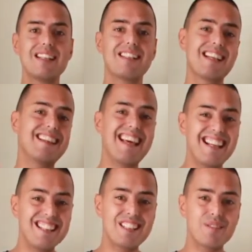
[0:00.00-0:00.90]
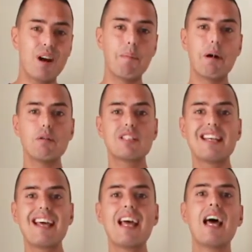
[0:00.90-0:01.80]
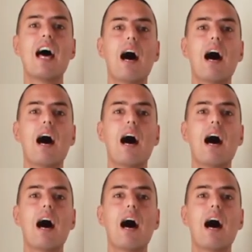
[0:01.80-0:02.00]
It's a daily scrum, I would say,